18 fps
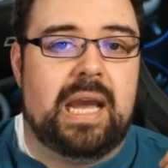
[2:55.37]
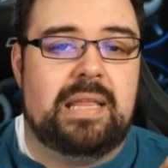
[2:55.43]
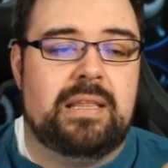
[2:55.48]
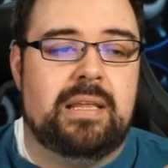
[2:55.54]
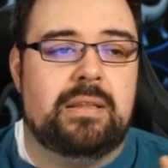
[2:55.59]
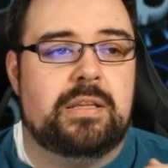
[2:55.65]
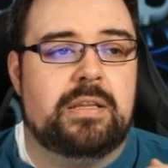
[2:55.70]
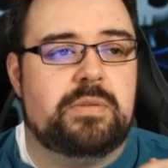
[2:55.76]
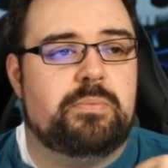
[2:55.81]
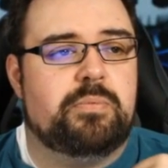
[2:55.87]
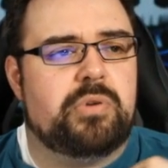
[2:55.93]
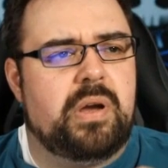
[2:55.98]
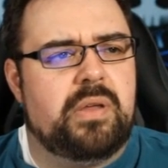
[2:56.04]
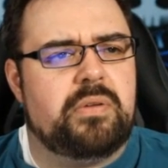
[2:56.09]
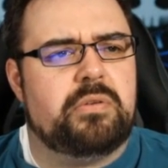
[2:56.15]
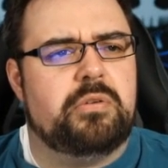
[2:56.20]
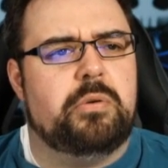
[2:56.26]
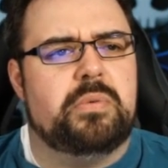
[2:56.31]
Then his
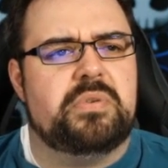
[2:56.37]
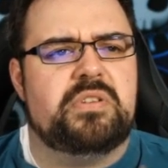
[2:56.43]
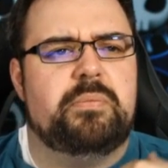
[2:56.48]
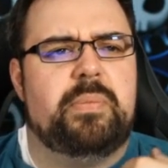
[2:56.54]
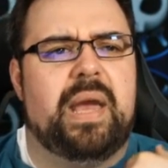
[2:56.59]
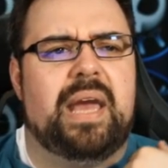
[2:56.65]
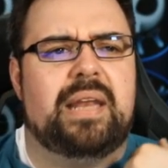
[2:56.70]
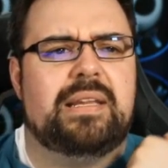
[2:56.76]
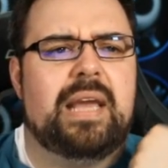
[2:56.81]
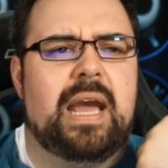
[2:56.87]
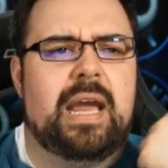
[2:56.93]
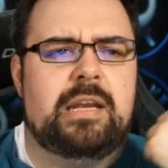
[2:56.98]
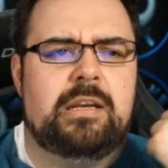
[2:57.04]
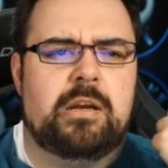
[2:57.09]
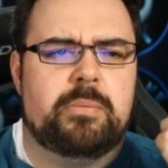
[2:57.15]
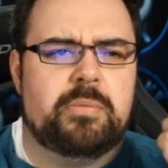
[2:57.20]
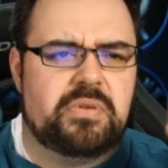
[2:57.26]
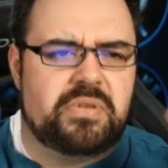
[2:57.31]
brother, who was a bad guy in
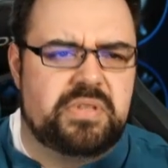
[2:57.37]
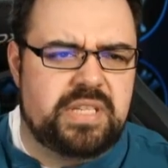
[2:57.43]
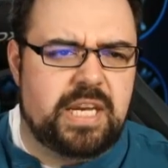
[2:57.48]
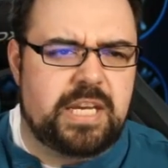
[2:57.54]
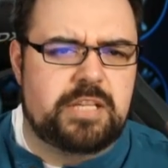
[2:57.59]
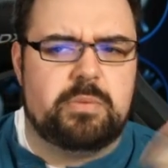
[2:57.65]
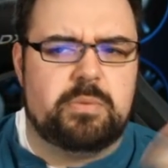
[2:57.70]
number 6,